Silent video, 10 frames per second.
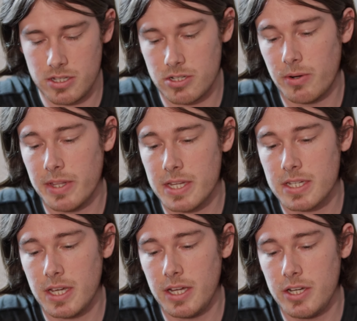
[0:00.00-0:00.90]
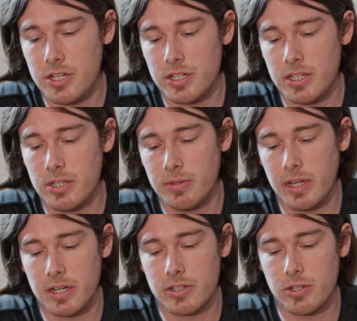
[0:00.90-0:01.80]
So on this cage, you will
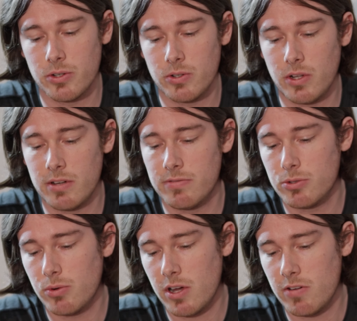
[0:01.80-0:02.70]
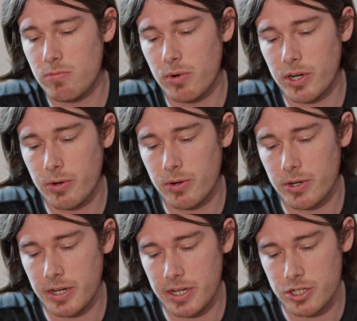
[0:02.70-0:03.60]
get a total of 12
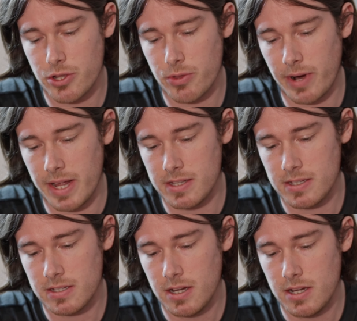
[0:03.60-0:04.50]
1/4 inch threads.